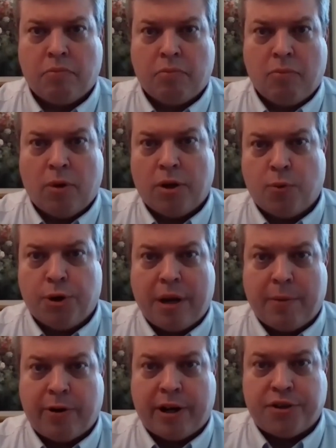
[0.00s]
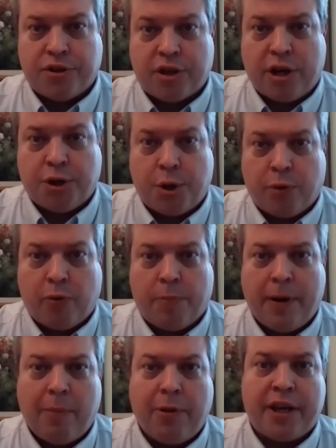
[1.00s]
Well, there's more Democrats in this country than
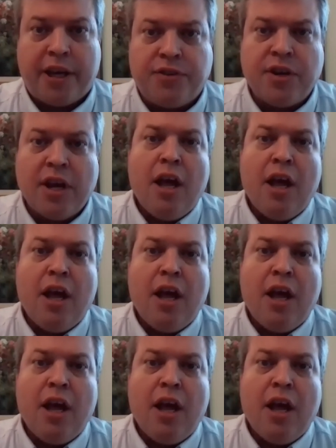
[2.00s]
Republicans.